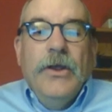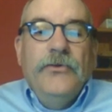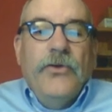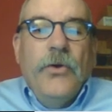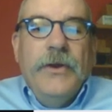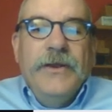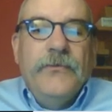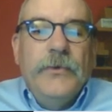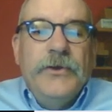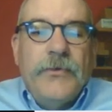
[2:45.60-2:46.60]
So
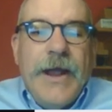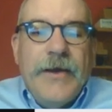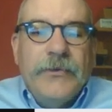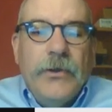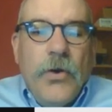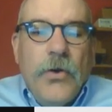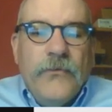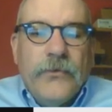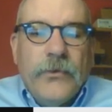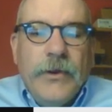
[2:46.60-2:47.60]
if we travel
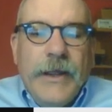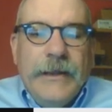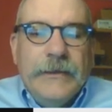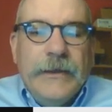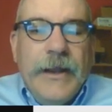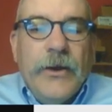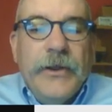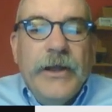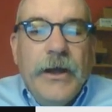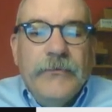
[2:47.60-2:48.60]
over a
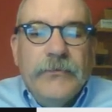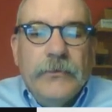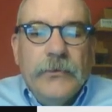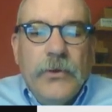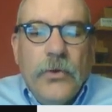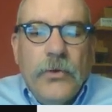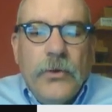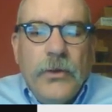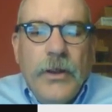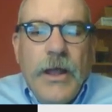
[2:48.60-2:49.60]
area of
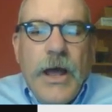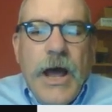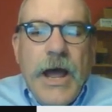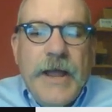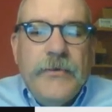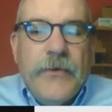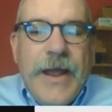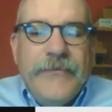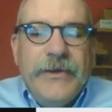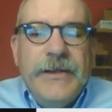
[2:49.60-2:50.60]
local high
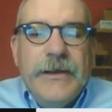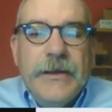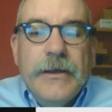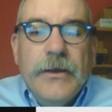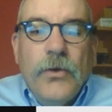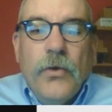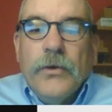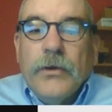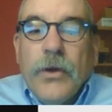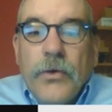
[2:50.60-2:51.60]
gravity
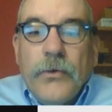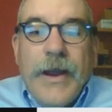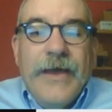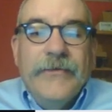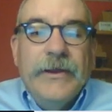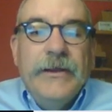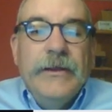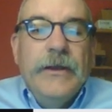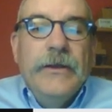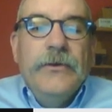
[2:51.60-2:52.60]
or low
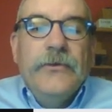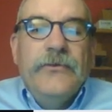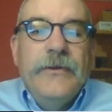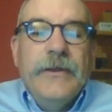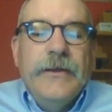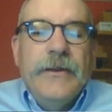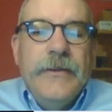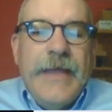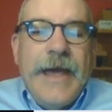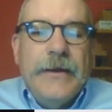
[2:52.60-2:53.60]
gravity, you'll see that
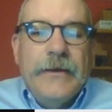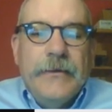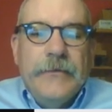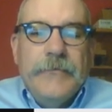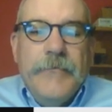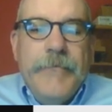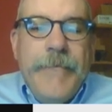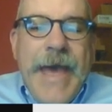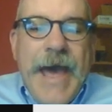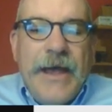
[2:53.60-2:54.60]
that
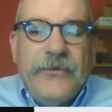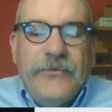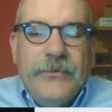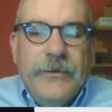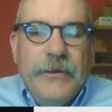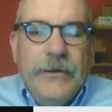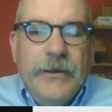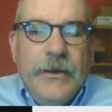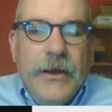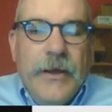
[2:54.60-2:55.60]
mass
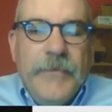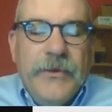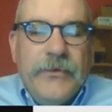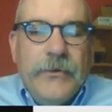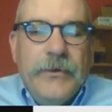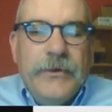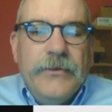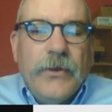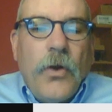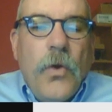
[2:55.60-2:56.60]
um, that's
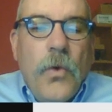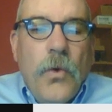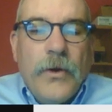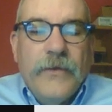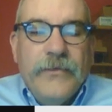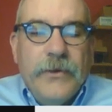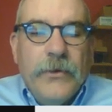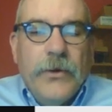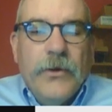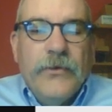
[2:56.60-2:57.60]
underneath the core of the
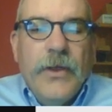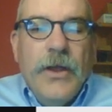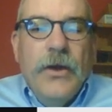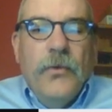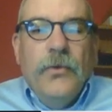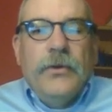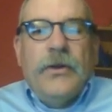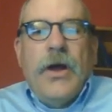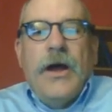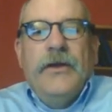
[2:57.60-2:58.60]
Earth will
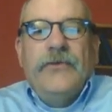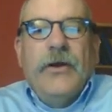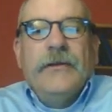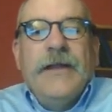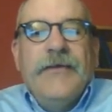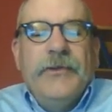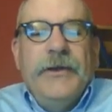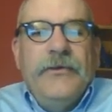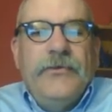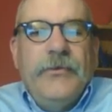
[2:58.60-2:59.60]
cause our
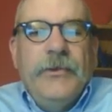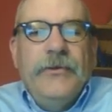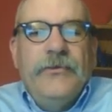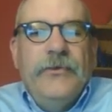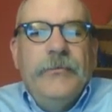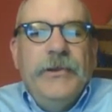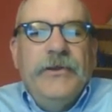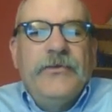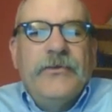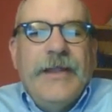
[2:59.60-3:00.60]
leveling instruments to
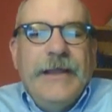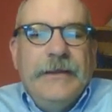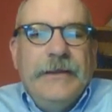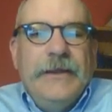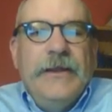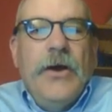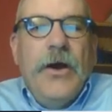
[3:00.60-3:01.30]
be slightly